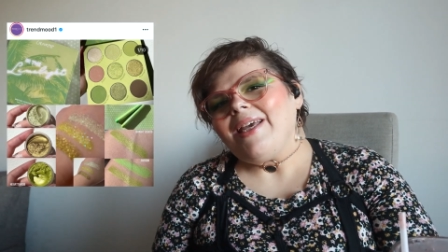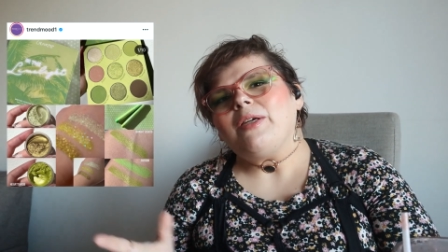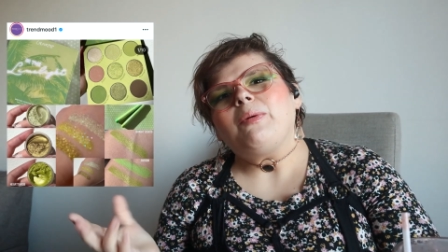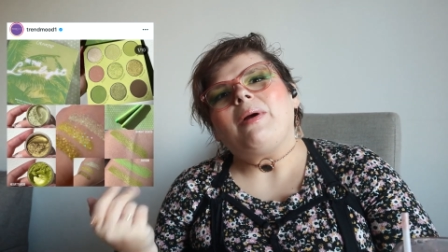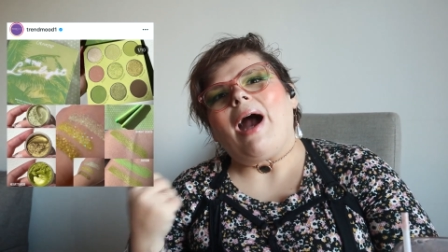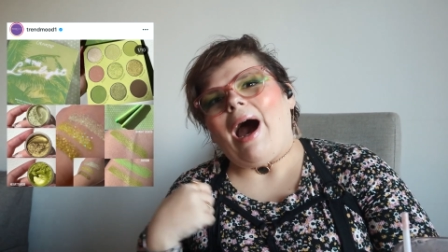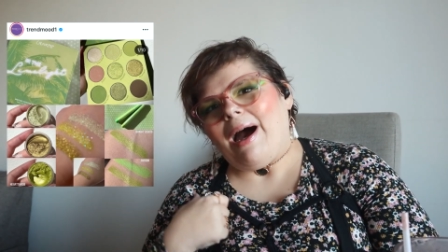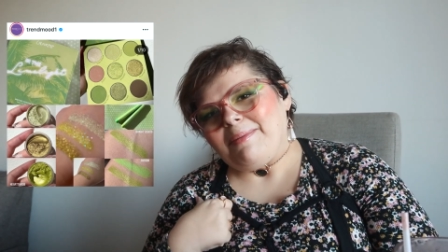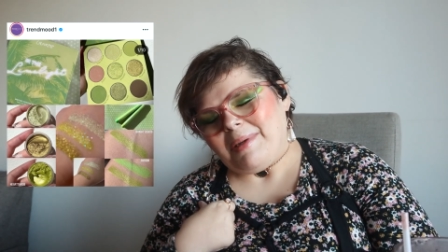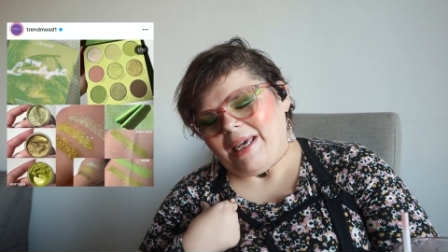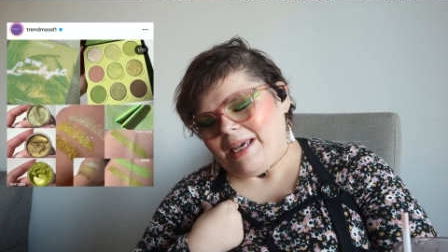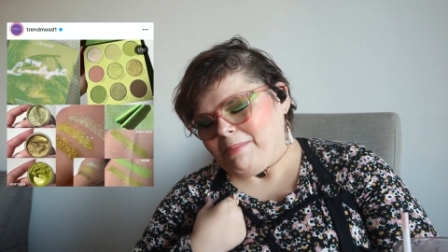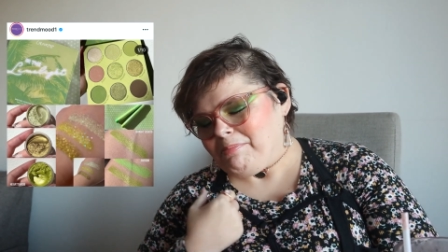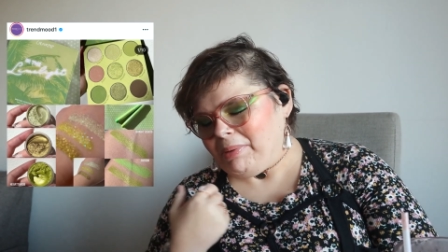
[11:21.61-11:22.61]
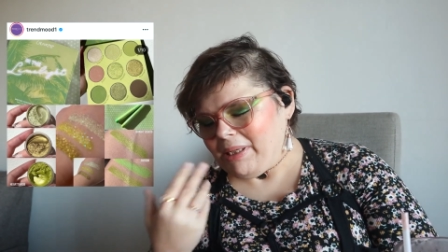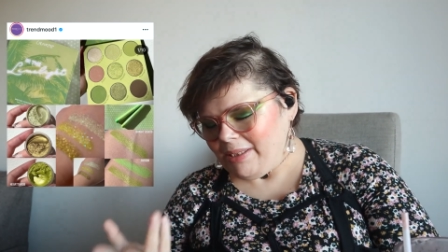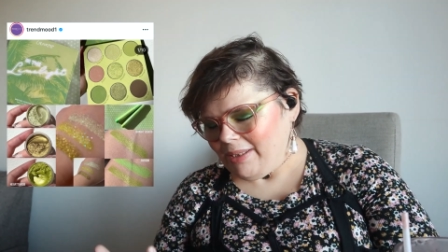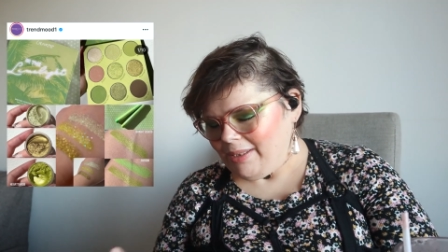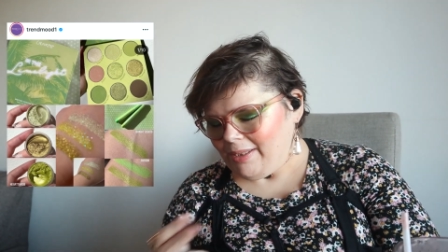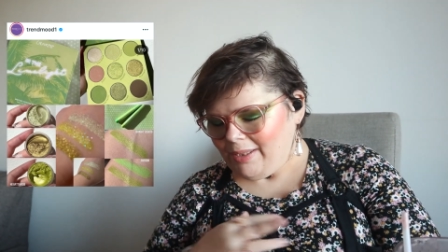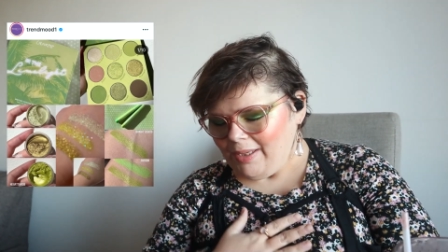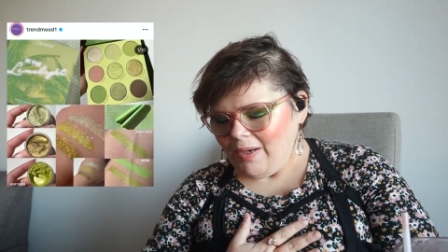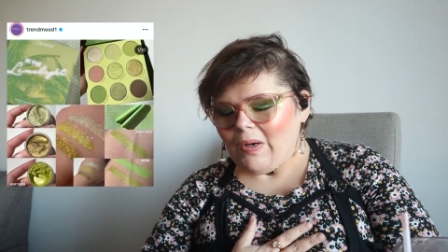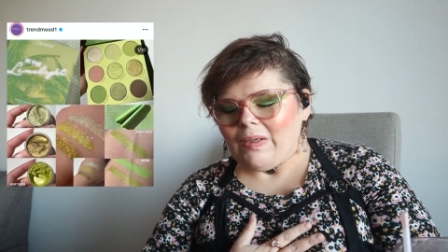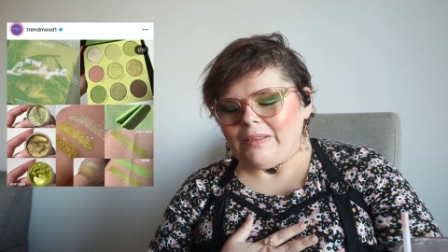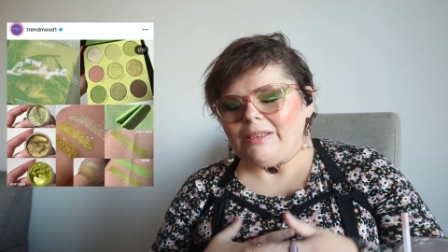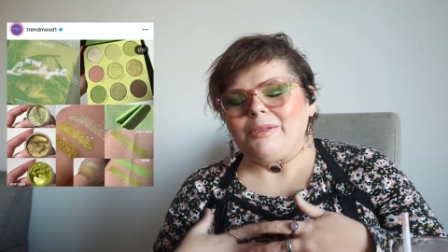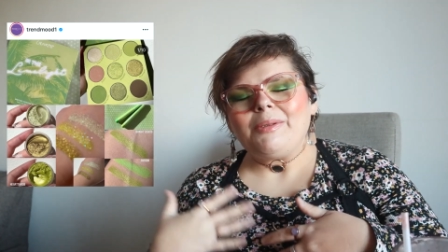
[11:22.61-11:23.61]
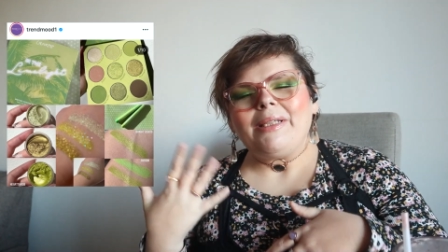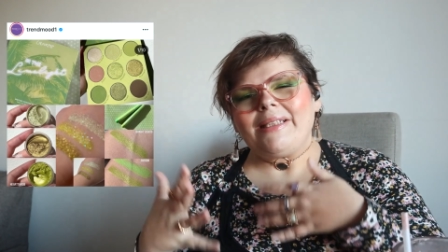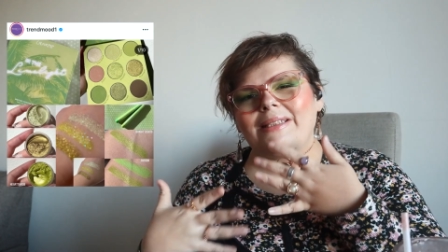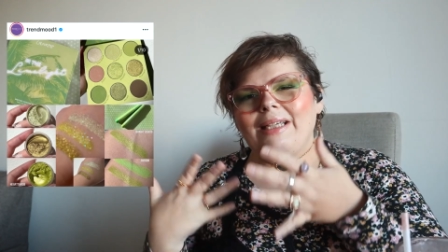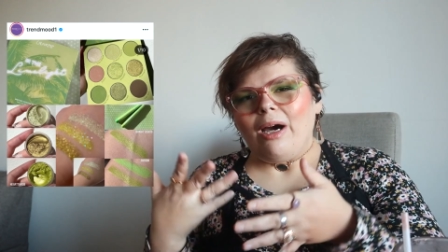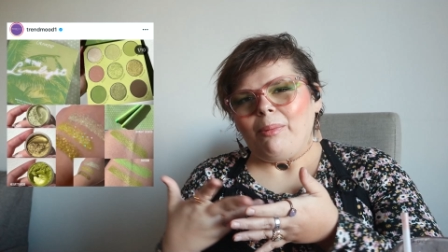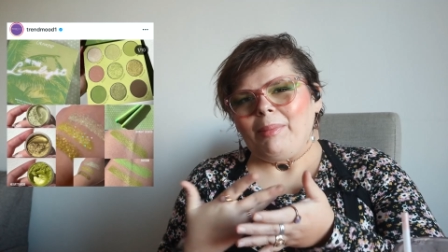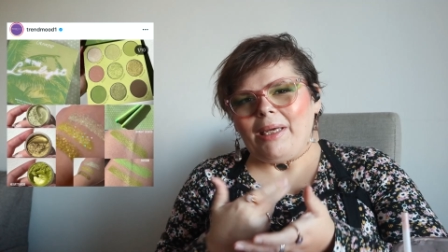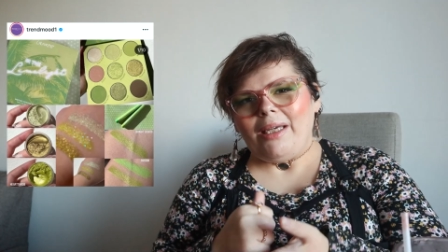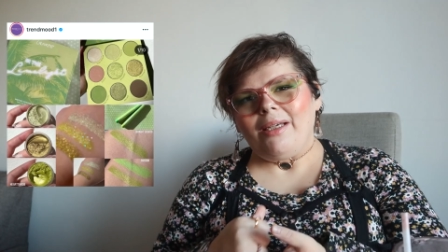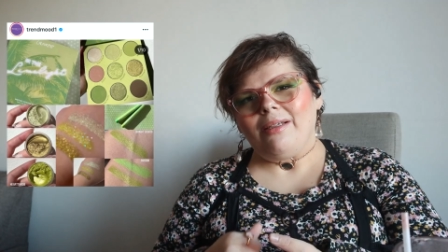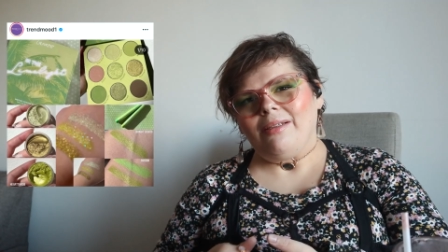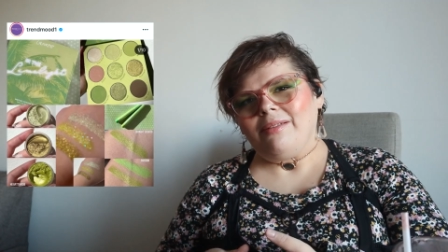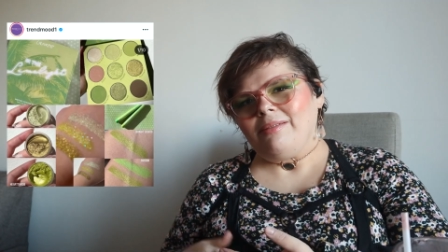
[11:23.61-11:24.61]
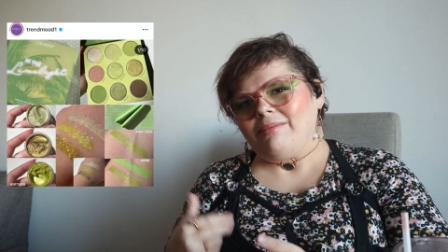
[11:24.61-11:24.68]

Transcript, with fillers: You got me. But also, like, tell me,